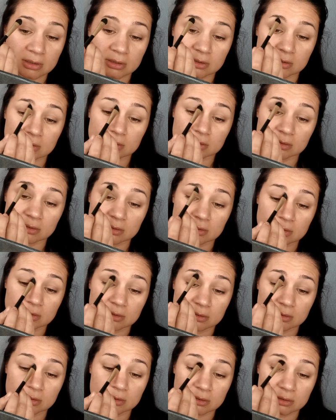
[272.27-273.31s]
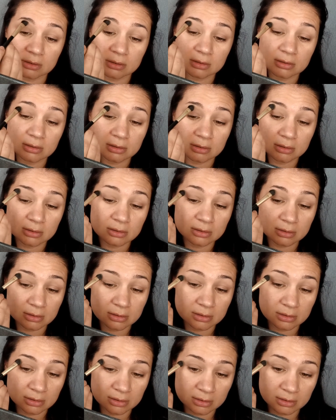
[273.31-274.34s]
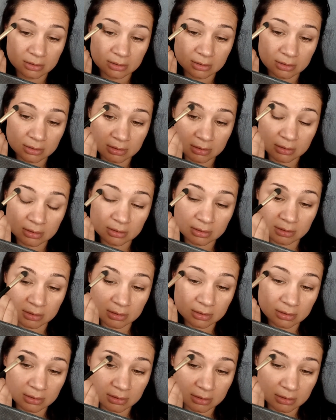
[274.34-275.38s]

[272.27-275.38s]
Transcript: Nothing is said.